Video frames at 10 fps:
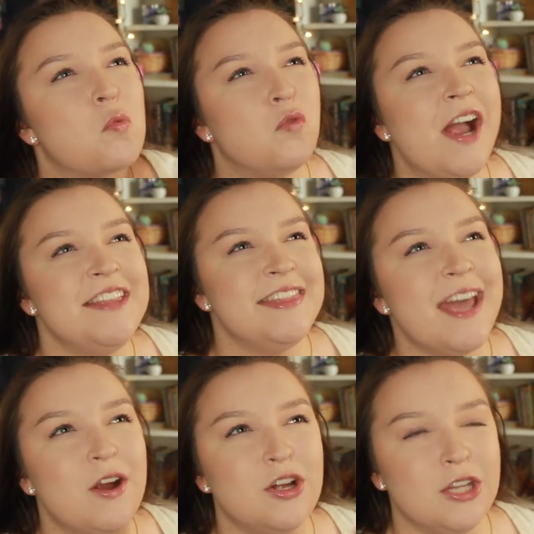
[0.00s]
right
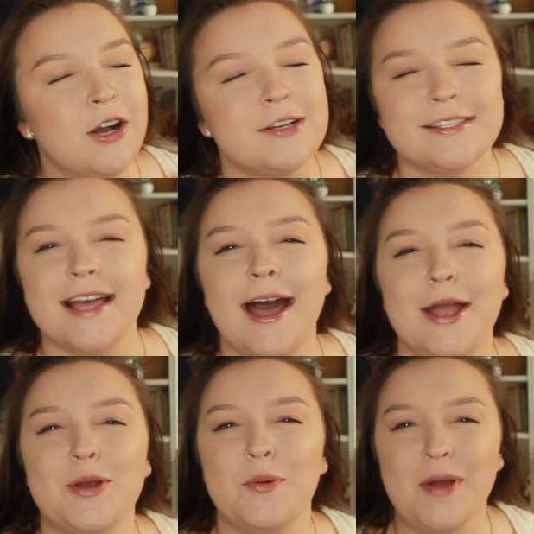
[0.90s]
there
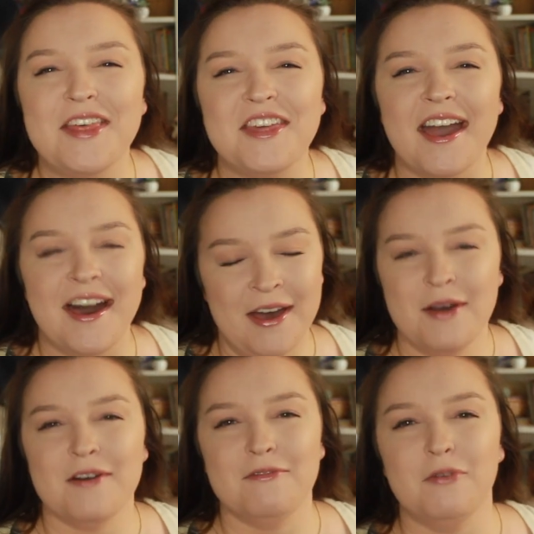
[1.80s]
alongside with ya
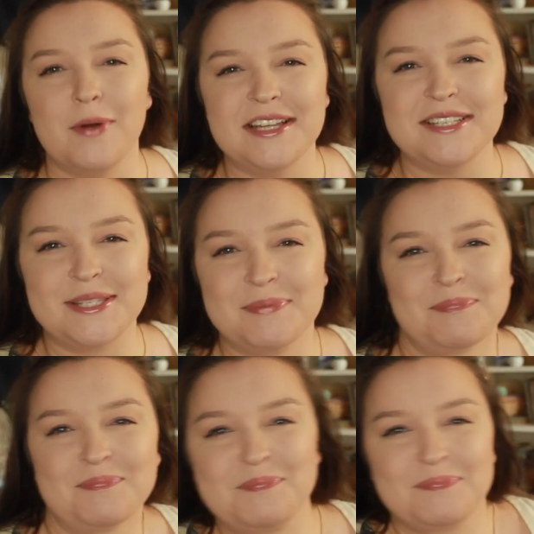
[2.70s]
voice
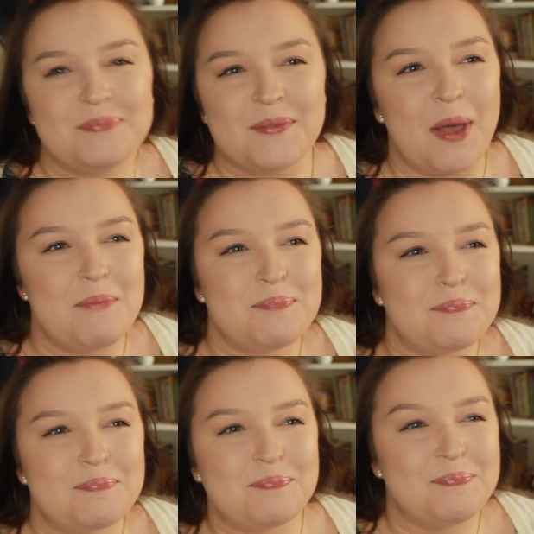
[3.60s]

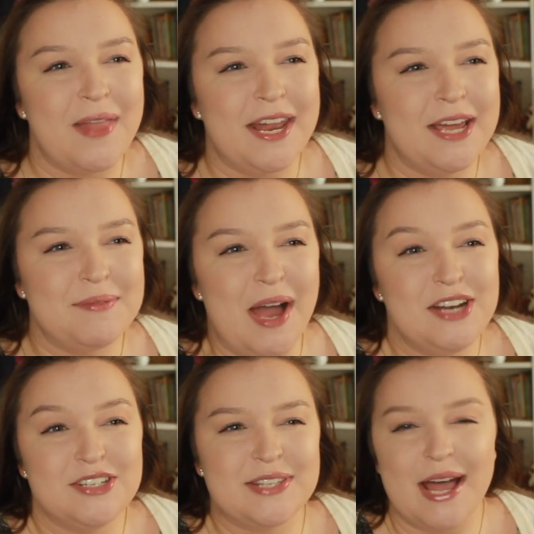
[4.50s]
that I
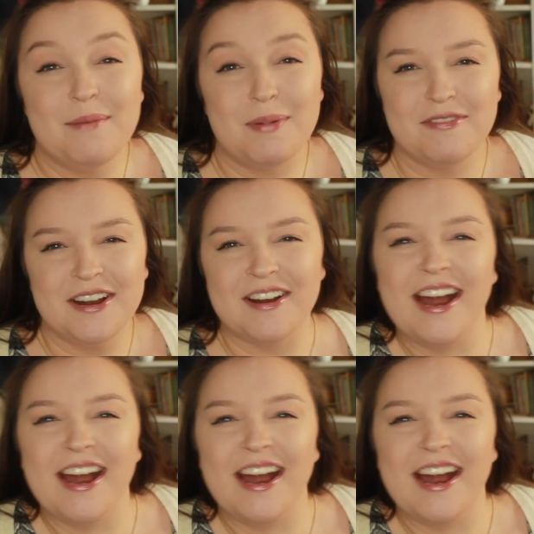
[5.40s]
prefer.